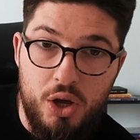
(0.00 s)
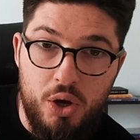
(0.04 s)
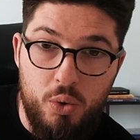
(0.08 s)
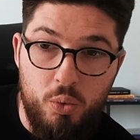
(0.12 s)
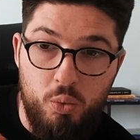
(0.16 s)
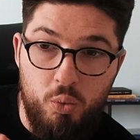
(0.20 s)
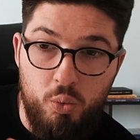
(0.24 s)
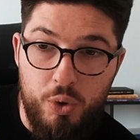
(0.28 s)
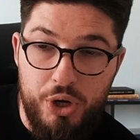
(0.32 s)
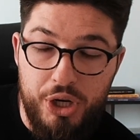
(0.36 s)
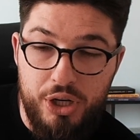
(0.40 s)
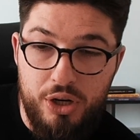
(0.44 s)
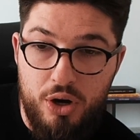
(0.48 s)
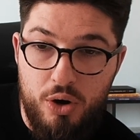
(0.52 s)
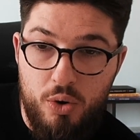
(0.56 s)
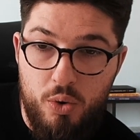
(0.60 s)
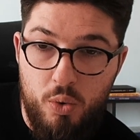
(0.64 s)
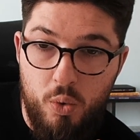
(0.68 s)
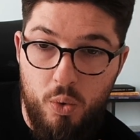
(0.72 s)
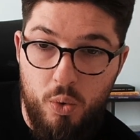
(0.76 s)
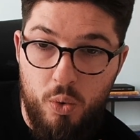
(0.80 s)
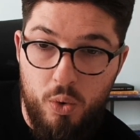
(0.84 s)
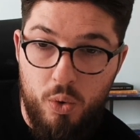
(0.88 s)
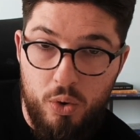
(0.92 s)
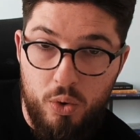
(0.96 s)
we
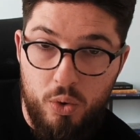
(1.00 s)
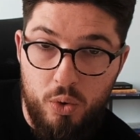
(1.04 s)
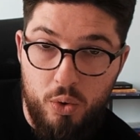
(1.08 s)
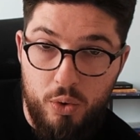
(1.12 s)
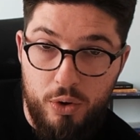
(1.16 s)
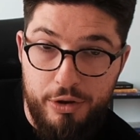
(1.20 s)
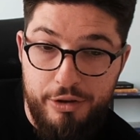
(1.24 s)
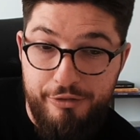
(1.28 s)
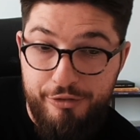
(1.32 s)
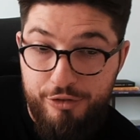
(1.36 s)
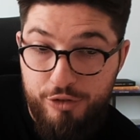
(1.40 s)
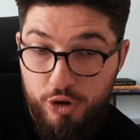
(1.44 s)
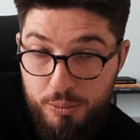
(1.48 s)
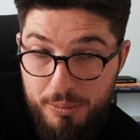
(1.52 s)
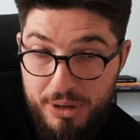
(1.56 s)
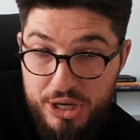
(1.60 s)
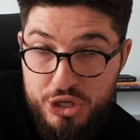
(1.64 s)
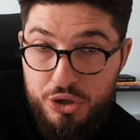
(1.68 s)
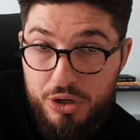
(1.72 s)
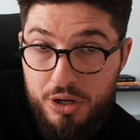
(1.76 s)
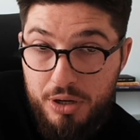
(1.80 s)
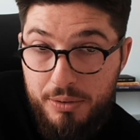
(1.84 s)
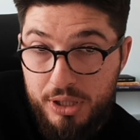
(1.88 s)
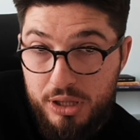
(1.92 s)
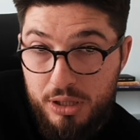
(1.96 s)
know
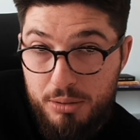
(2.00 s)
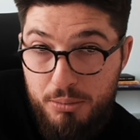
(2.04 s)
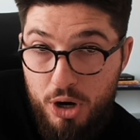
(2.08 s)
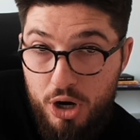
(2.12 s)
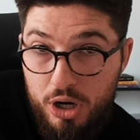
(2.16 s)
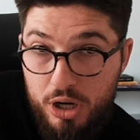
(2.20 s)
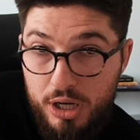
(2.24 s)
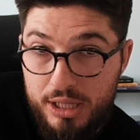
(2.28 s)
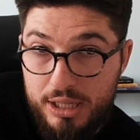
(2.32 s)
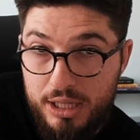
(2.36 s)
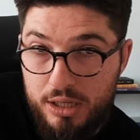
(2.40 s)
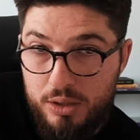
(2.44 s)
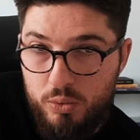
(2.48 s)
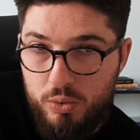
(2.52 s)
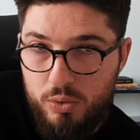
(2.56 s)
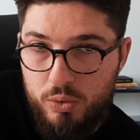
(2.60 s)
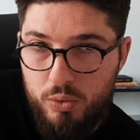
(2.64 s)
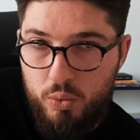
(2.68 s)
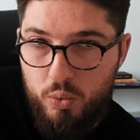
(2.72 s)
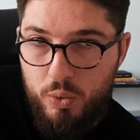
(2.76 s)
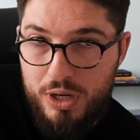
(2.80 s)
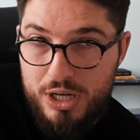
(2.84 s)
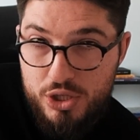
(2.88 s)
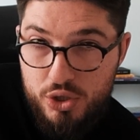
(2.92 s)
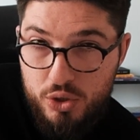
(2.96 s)
information about the market and
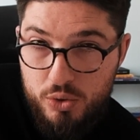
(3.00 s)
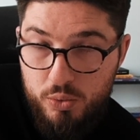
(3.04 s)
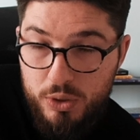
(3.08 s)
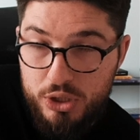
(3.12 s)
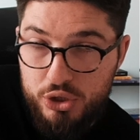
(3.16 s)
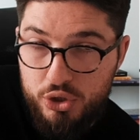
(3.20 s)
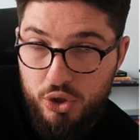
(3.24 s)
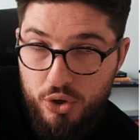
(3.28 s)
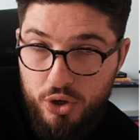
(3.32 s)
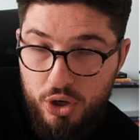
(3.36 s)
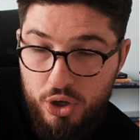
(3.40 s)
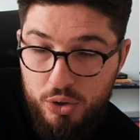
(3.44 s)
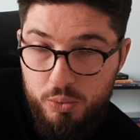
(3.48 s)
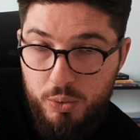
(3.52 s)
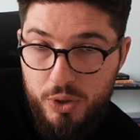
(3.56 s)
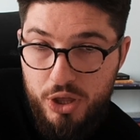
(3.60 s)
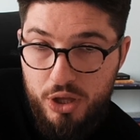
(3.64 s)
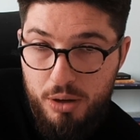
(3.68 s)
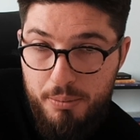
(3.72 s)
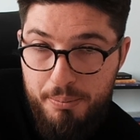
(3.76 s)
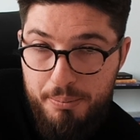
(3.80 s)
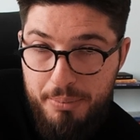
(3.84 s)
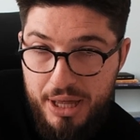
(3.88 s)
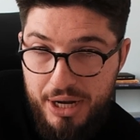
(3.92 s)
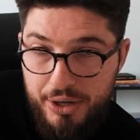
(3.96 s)
what's going on with
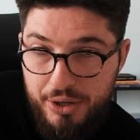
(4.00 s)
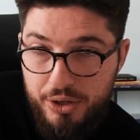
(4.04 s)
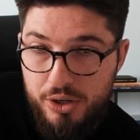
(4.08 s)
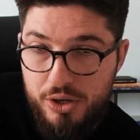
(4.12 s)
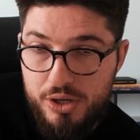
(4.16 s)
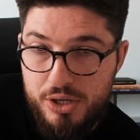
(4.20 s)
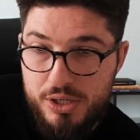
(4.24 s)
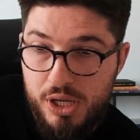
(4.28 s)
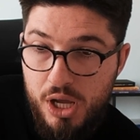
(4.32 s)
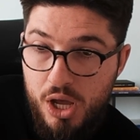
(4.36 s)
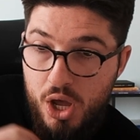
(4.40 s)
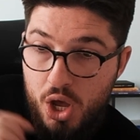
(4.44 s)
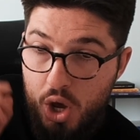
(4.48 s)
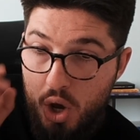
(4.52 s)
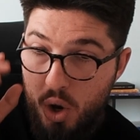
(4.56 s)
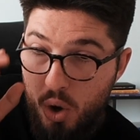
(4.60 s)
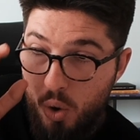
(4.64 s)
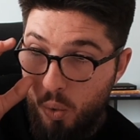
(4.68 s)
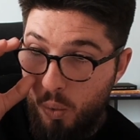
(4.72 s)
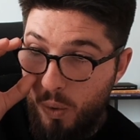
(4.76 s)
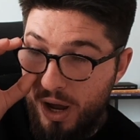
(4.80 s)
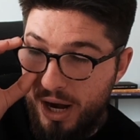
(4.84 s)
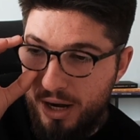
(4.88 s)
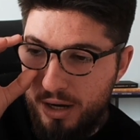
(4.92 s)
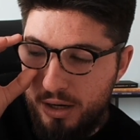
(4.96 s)
competitors,
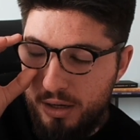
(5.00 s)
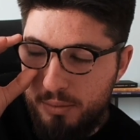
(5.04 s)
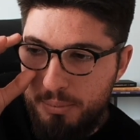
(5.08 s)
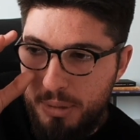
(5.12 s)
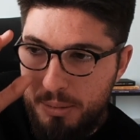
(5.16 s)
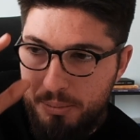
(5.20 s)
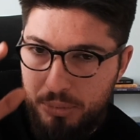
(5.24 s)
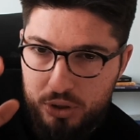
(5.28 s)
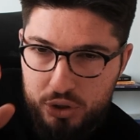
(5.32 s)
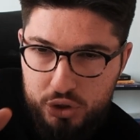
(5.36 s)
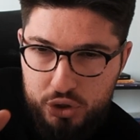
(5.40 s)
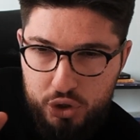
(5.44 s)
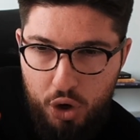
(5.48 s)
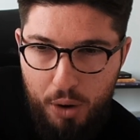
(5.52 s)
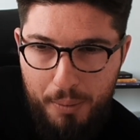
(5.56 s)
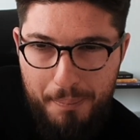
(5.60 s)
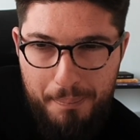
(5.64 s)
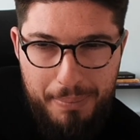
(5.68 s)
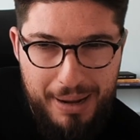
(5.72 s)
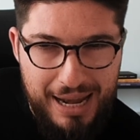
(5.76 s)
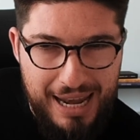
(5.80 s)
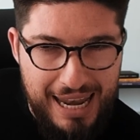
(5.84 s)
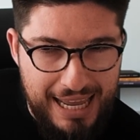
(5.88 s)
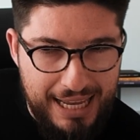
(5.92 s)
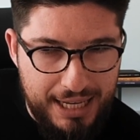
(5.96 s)
what are people's
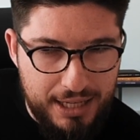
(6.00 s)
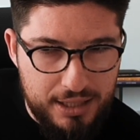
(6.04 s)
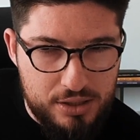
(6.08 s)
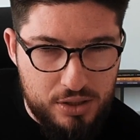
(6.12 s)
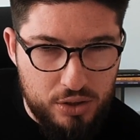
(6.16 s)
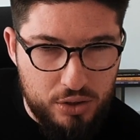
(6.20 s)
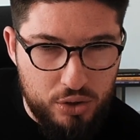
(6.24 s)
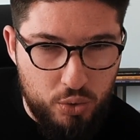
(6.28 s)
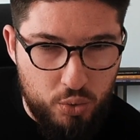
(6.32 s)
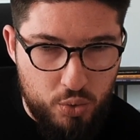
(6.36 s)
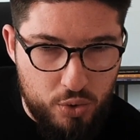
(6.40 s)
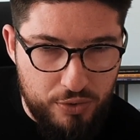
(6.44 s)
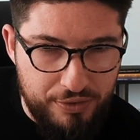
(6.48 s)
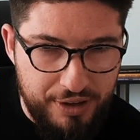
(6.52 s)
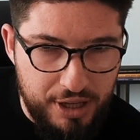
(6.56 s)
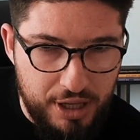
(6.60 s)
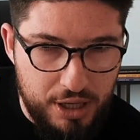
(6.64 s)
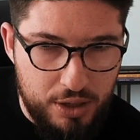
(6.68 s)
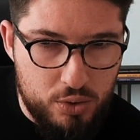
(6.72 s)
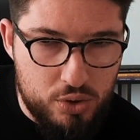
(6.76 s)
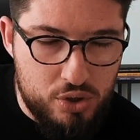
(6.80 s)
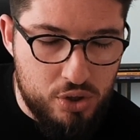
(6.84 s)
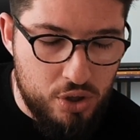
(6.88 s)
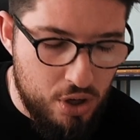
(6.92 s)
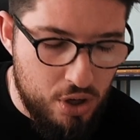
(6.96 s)
complaints on the reviews.